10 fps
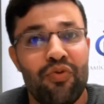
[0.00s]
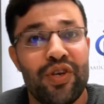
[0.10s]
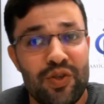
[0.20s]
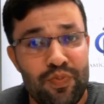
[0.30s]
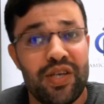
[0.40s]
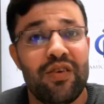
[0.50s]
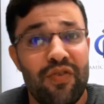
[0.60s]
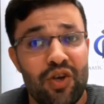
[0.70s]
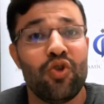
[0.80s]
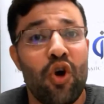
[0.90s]
the
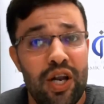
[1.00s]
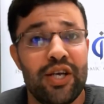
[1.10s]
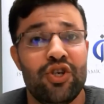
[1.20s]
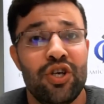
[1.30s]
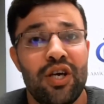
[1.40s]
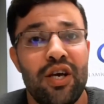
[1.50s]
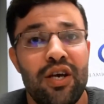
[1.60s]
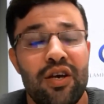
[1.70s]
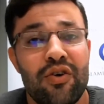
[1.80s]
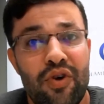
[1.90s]
specific knowledge
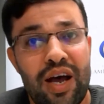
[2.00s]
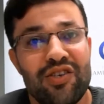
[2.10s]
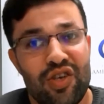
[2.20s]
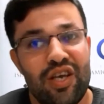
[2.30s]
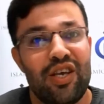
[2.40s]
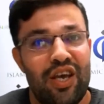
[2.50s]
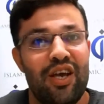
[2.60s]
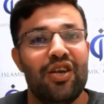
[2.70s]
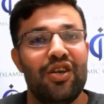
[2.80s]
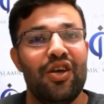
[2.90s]
rising
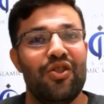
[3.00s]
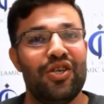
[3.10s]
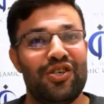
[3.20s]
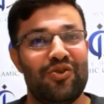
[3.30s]
in this